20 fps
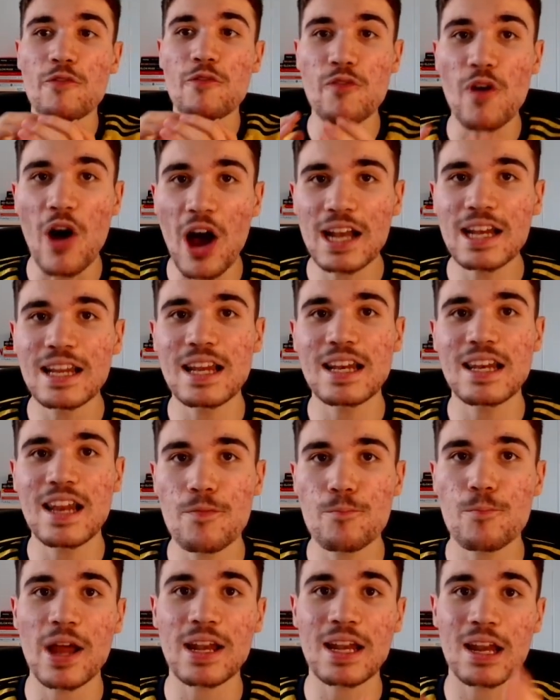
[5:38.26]
Finally a
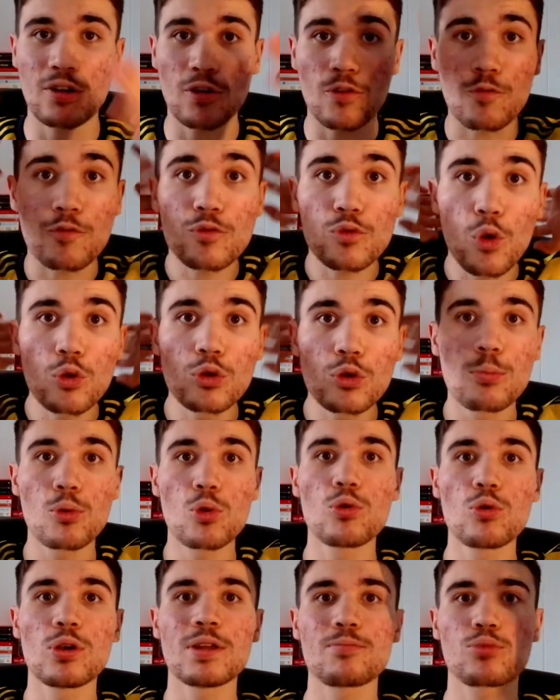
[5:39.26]
left-back that can throw the
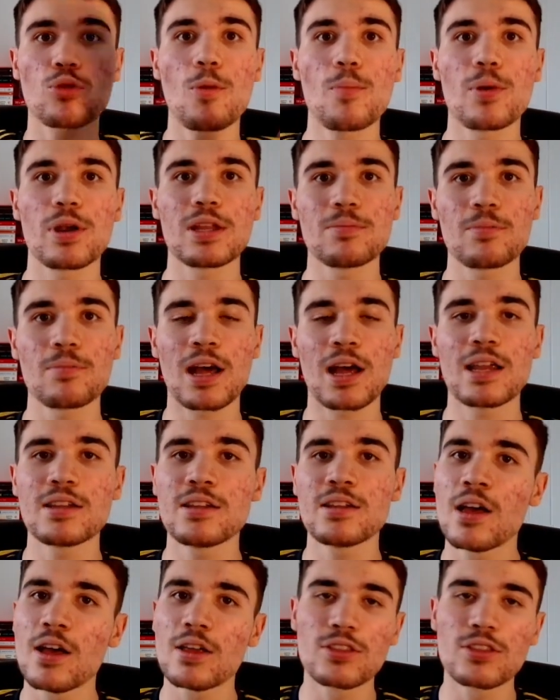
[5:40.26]
ball in properly, man.